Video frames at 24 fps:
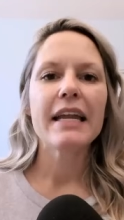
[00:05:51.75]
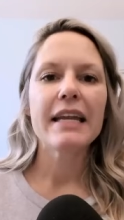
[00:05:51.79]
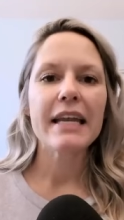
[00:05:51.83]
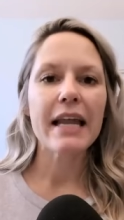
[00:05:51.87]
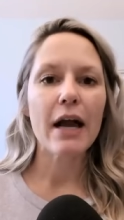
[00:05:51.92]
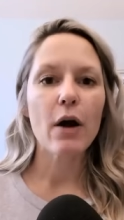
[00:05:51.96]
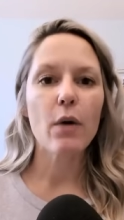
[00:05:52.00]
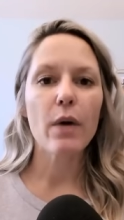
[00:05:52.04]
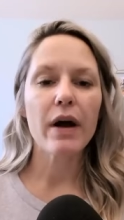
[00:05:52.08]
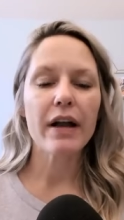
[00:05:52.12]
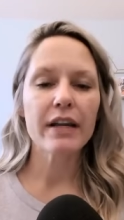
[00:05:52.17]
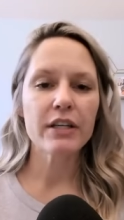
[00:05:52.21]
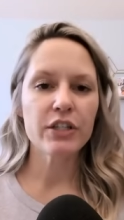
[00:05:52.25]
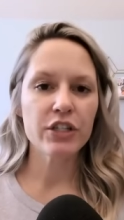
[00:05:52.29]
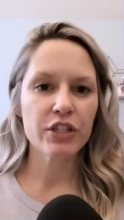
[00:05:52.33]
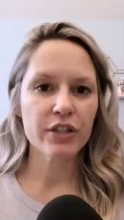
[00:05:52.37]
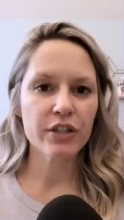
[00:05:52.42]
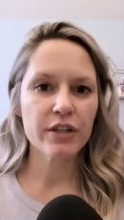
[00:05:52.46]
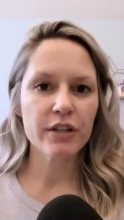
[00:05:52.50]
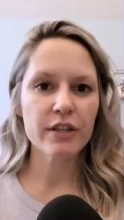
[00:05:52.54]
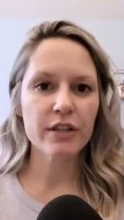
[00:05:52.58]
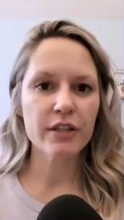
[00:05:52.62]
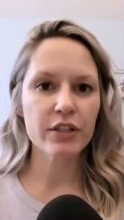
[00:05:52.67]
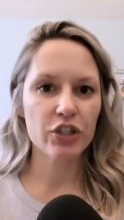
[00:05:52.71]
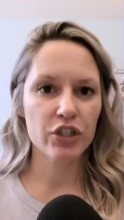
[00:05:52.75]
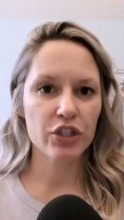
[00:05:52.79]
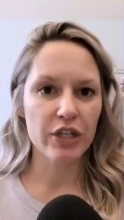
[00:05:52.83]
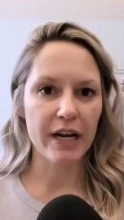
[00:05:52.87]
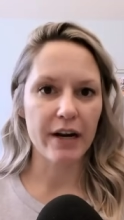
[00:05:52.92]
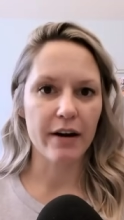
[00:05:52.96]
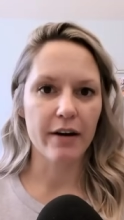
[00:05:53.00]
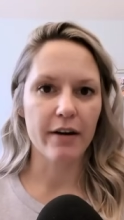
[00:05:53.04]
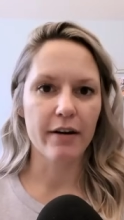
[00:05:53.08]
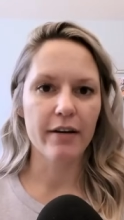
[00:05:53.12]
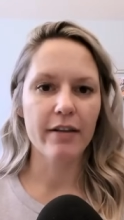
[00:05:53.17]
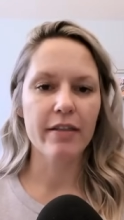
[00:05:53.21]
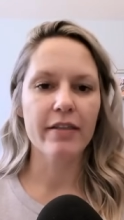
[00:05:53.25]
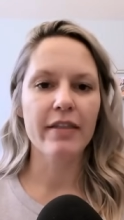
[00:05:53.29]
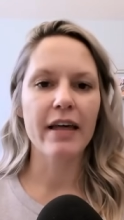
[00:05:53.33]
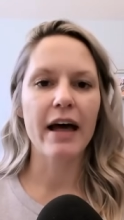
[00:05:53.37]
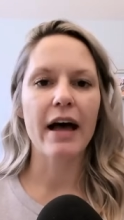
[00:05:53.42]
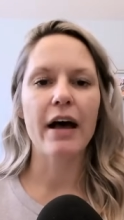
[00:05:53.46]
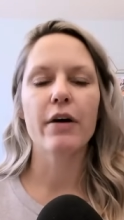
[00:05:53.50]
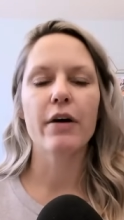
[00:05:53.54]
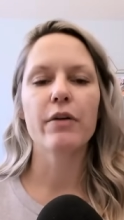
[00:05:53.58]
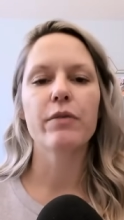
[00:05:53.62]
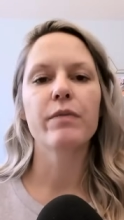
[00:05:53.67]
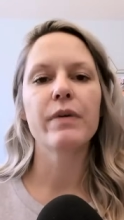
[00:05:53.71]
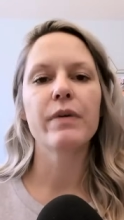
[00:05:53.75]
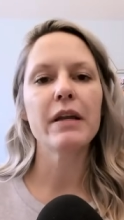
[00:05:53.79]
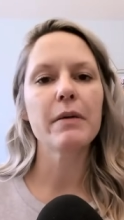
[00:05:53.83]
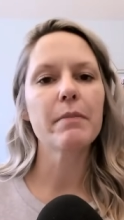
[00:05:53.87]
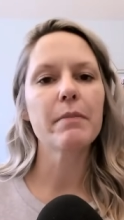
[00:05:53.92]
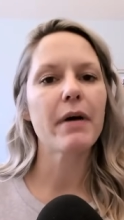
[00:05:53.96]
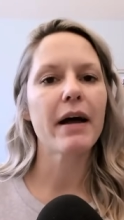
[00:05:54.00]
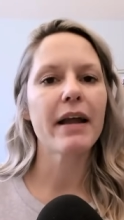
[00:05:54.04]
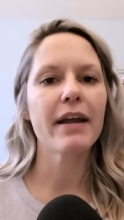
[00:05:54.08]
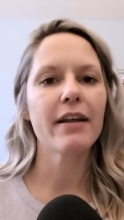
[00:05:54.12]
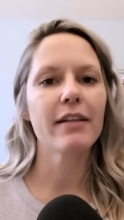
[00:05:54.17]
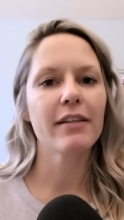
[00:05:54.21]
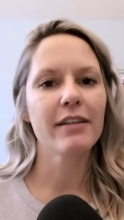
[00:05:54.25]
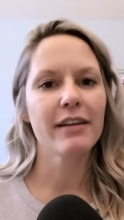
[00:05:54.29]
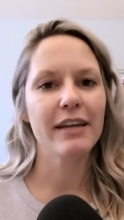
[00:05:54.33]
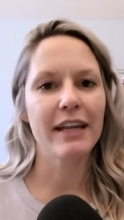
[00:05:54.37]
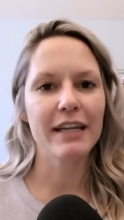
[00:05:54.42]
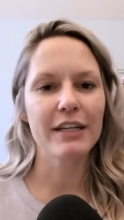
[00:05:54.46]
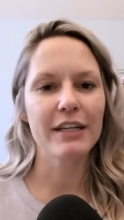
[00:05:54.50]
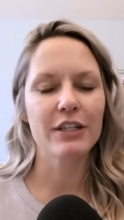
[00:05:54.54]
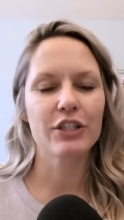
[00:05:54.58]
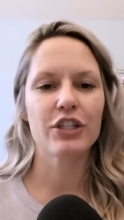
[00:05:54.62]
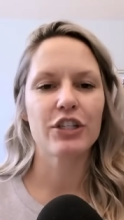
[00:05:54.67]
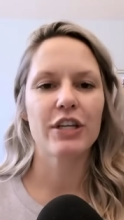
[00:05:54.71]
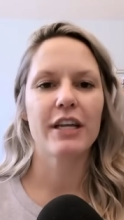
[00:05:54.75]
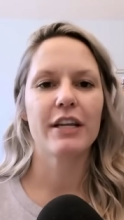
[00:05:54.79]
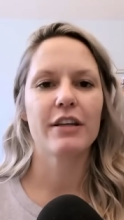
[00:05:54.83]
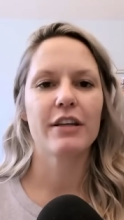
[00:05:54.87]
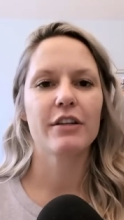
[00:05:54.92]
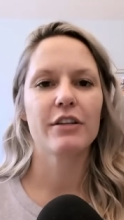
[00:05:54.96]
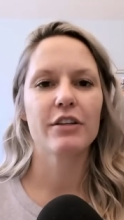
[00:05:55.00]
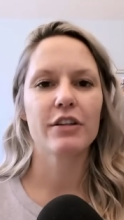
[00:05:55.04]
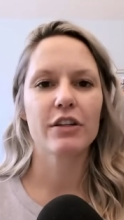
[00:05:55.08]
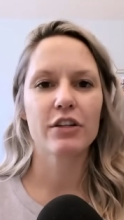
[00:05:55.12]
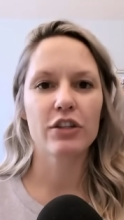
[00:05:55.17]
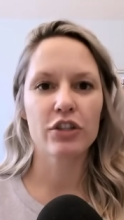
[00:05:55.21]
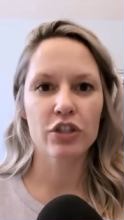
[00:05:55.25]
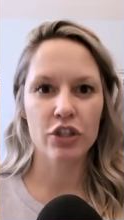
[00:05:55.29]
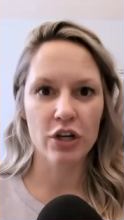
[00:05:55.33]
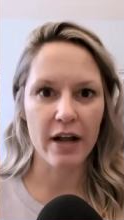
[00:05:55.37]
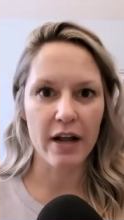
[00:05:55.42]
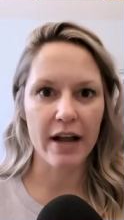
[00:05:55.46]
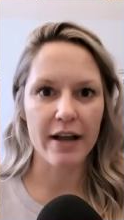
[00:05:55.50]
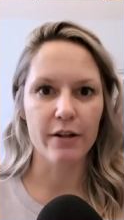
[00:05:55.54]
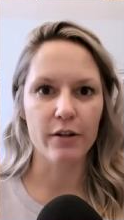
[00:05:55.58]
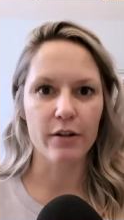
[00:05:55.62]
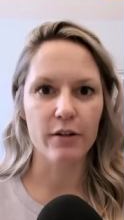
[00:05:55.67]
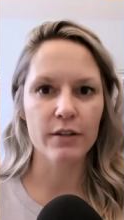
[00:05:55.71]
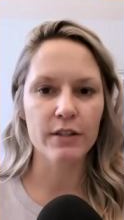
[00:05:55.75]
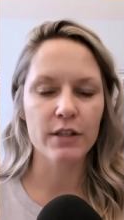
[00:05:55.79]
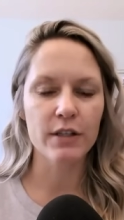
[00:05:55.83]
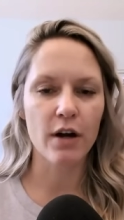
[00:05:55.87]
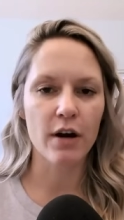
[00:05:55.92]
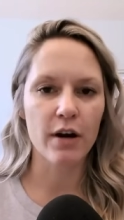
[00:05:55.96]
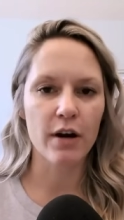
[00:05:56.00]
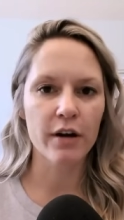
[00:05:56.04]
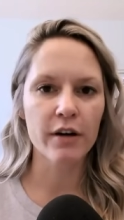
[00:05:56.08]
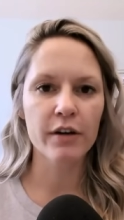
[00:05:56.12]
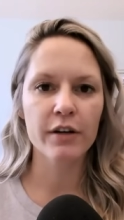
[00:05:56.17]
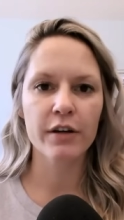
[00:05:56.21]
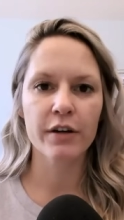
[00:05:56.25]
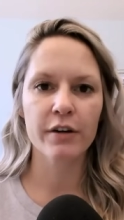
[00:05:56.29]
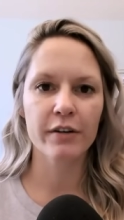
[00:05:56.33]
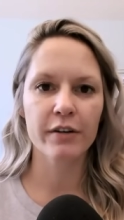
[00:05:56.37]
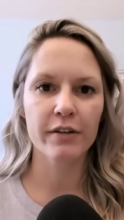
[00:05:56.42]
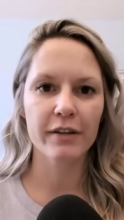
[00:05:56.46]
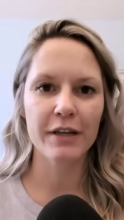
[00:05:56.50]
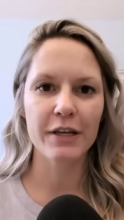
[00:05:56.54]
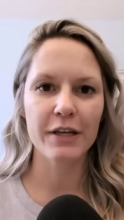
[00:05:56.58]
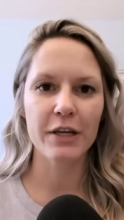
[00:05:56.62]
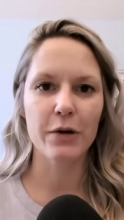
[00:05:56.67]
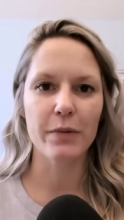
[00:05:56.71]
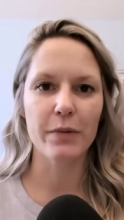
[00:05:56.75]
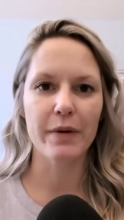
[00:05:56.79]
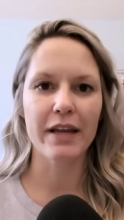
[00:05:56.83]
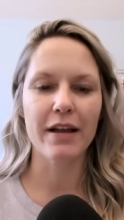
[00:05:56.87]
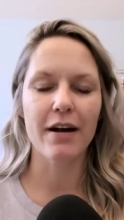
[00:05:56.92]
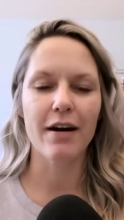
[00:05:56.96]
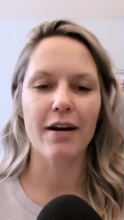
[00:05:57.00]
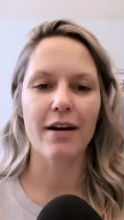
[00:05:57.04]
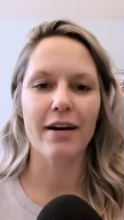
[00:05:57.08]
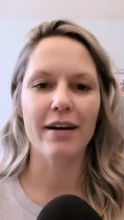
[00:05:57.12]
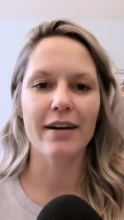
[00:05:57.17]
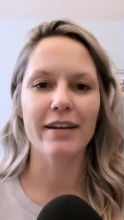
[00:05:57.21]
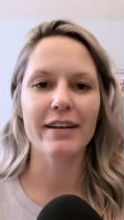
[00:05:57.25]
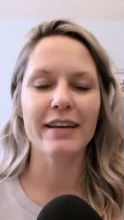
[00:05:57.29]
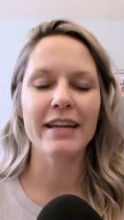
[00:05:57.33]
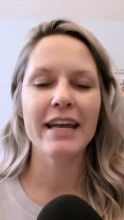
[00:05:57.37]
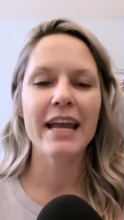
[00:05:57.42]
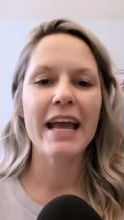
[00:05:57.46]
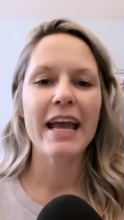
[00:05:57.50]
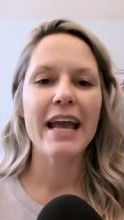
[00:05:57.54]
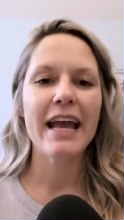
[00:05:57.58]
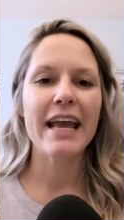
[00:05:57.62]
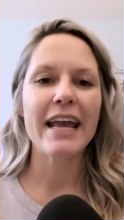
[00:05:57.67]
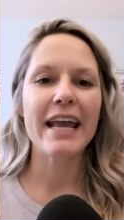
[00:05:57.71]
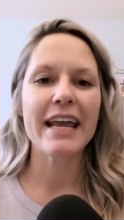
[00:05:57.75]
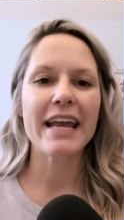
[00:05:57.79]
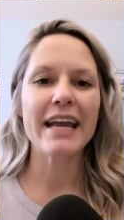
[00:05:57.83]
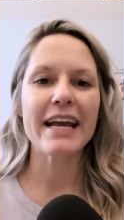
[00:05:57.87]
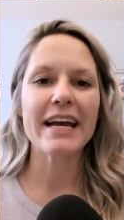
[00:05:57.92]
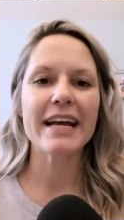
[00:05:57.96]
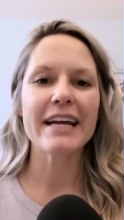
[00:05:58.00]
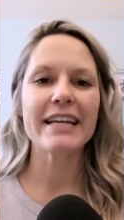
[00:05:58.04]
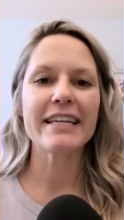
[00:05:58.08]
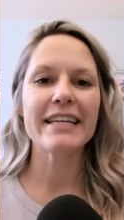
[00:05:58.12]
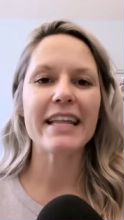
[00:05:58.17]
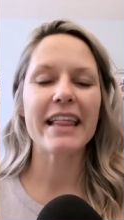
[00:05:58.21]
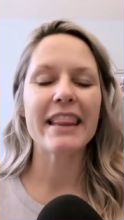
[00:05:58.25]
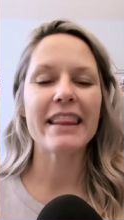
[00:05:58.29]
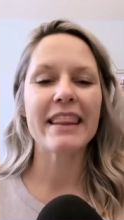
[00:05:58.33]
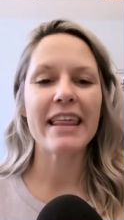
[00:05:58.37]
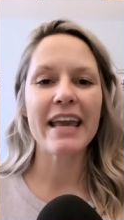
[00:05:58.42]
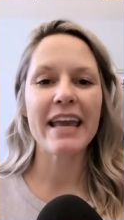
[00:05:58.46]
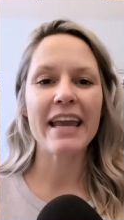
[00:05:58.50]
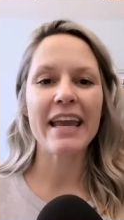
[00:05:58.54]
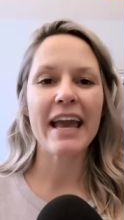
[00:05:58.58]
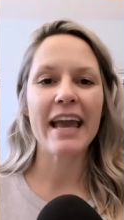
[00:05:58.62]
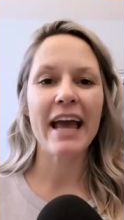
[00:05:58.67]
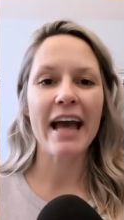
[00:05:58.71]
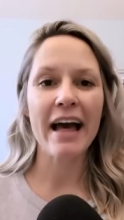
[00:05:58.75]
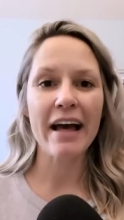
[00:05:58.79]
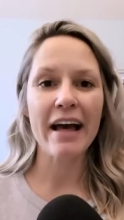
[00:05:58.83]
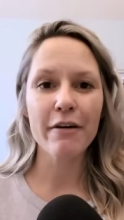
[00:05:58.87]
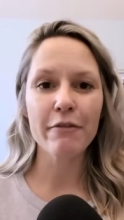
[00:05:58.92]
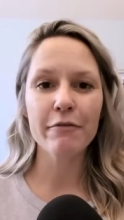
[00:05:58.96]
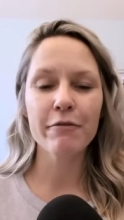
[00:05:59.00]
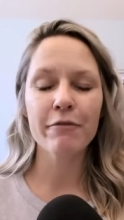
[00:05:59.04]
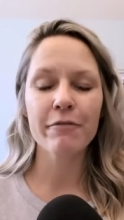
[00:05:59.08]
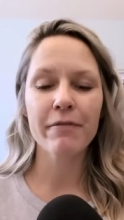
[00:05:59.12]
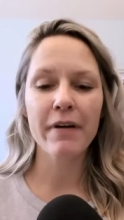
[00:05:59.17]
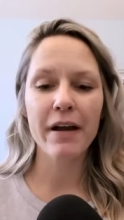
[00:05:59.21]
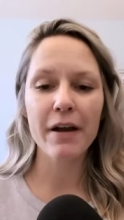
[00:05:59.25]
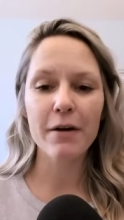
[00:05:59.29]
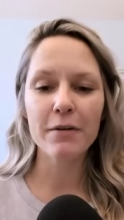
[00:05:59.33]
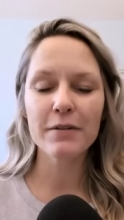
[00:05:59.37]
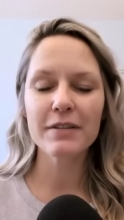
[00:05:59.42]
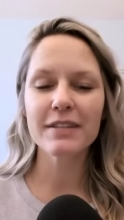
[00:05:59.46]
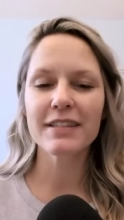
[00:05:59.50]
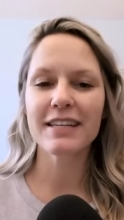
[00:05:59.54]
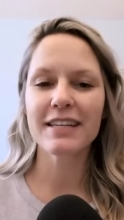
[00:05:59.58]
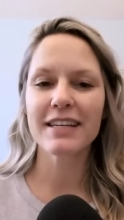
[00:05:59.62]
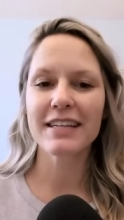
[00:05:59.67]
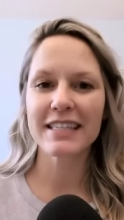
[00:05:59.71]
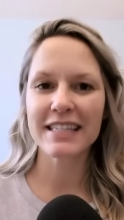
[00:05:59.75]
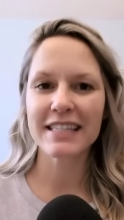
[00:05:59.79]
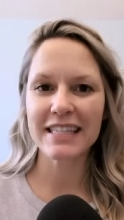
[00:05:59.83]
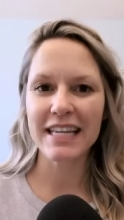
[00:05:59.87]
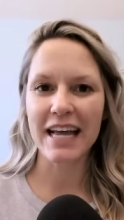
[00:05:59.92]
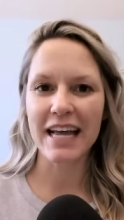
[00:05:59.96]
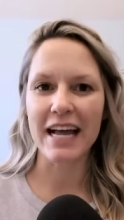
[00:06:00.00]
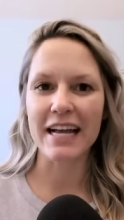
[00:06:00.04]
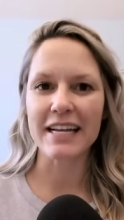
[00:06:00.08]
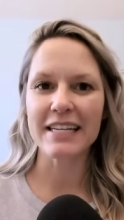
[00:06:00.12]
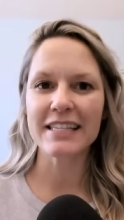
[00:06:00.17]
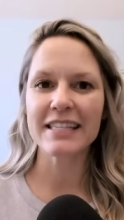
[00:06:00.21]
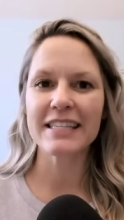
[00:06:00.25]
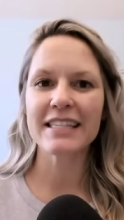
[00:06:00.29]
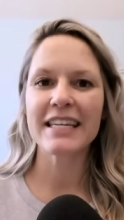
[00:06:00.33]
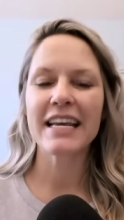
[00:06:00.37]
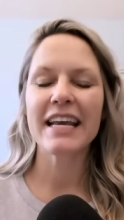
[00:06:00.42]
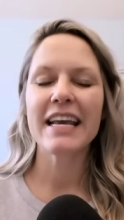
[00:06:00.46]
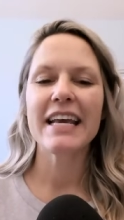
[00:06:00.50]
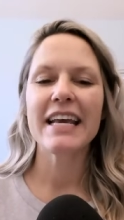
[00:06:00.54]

Now, I should share that remyelination trials are currently going on, and they have found success